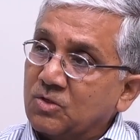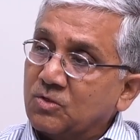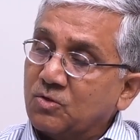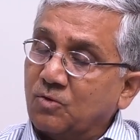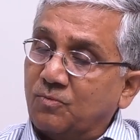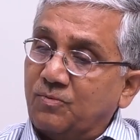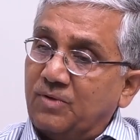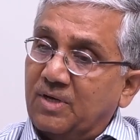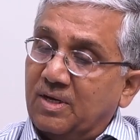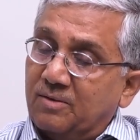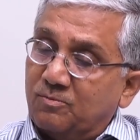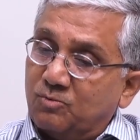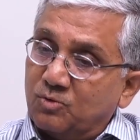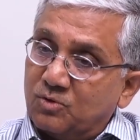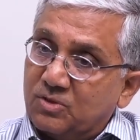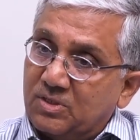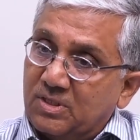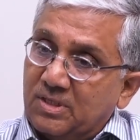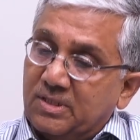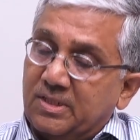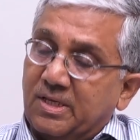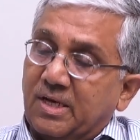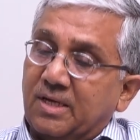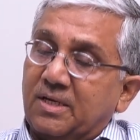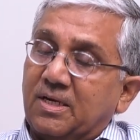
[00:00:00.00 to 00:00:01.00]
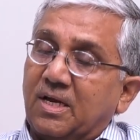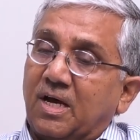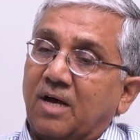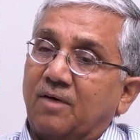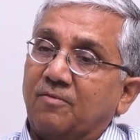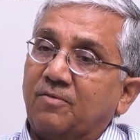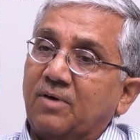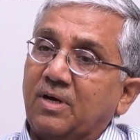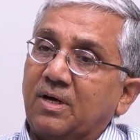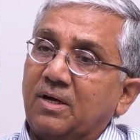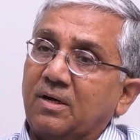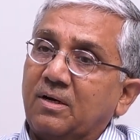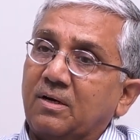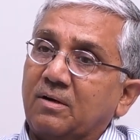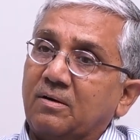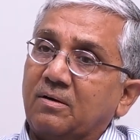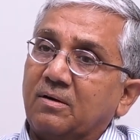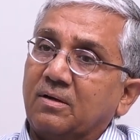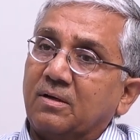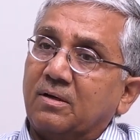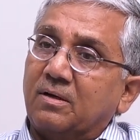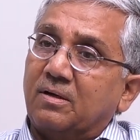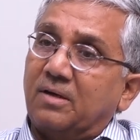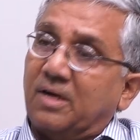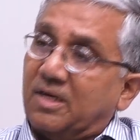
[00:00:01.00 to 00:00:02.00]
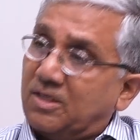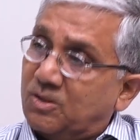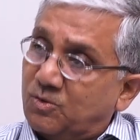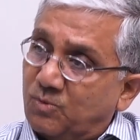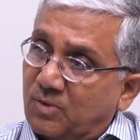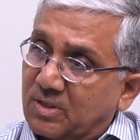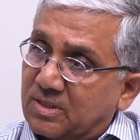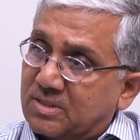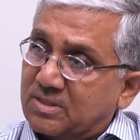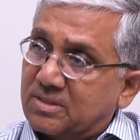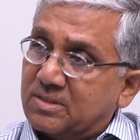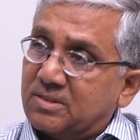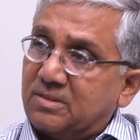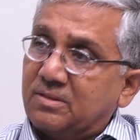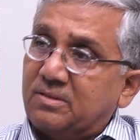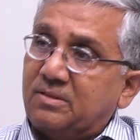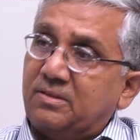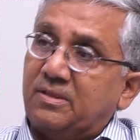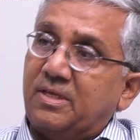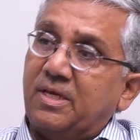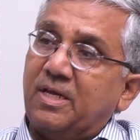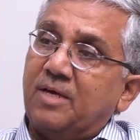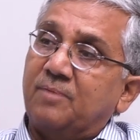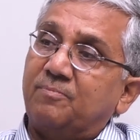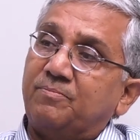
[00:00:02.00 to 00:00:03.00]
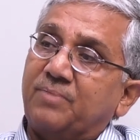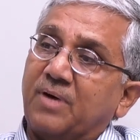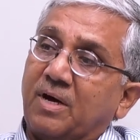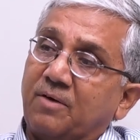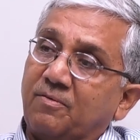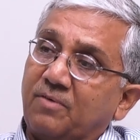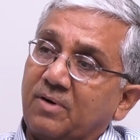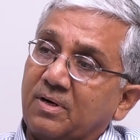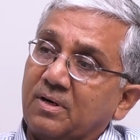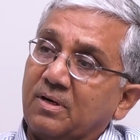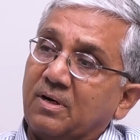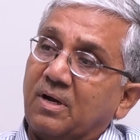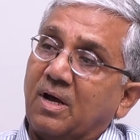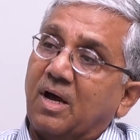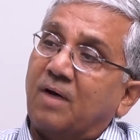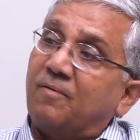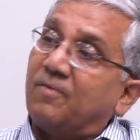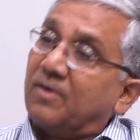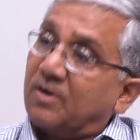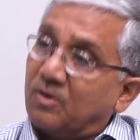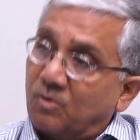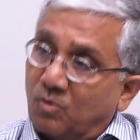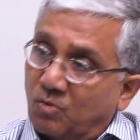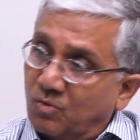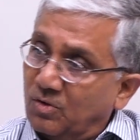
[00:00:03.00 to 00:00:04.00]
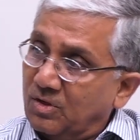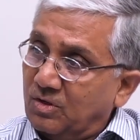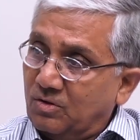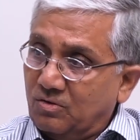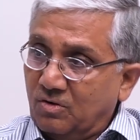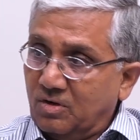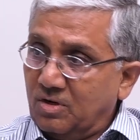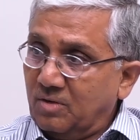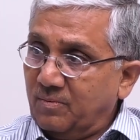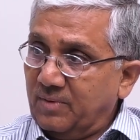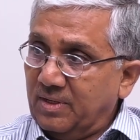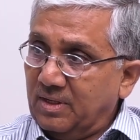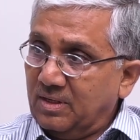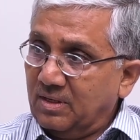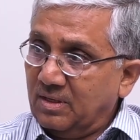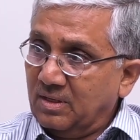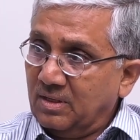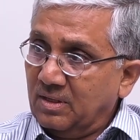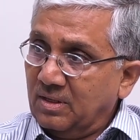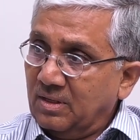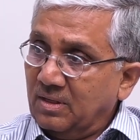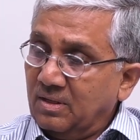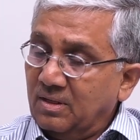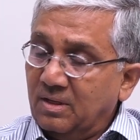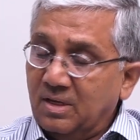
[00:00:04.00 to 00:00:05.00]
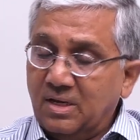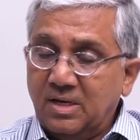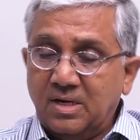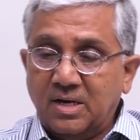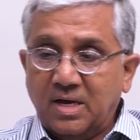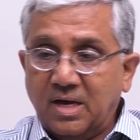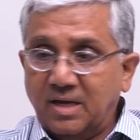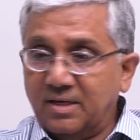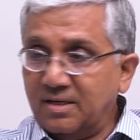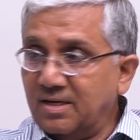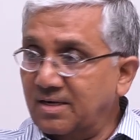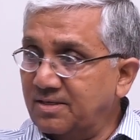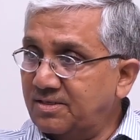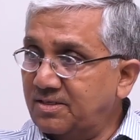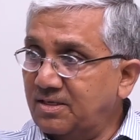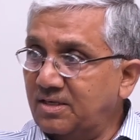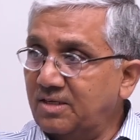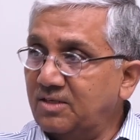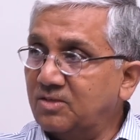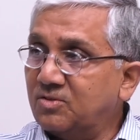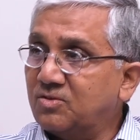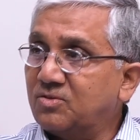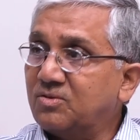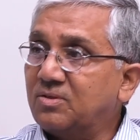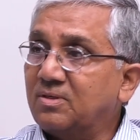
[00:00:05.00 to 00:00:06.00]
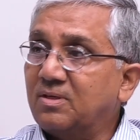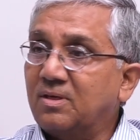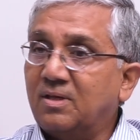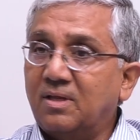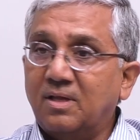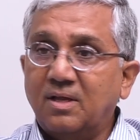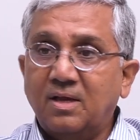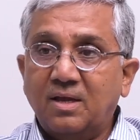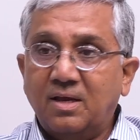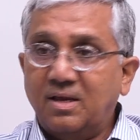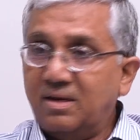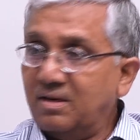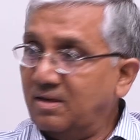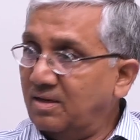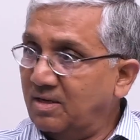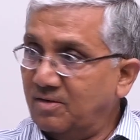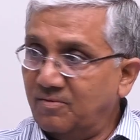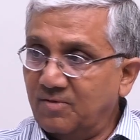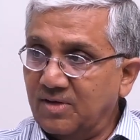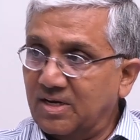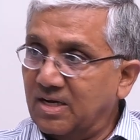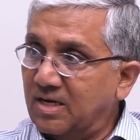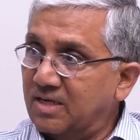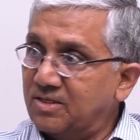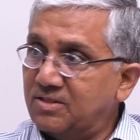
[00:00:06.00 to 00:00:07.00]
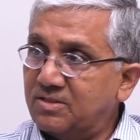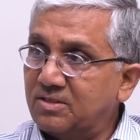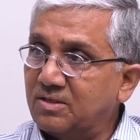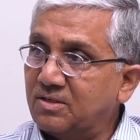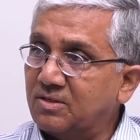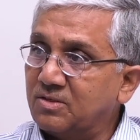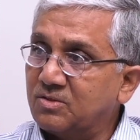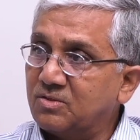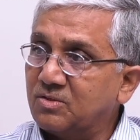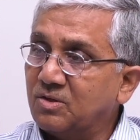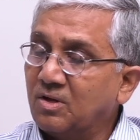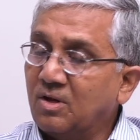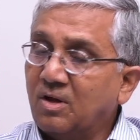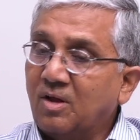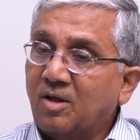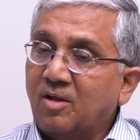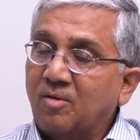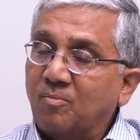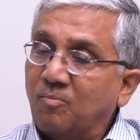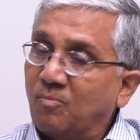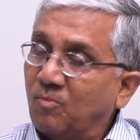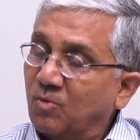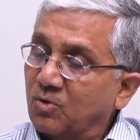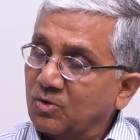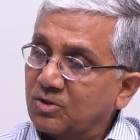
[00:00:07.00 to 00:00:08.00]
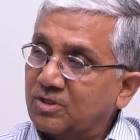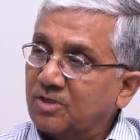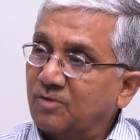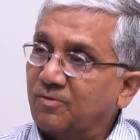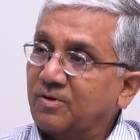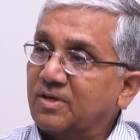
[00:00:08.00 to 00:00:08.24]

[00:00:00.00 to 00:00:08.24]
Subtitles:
So we have to see that our graduates, they empower our own economy. In IITs, in even IISERs, most of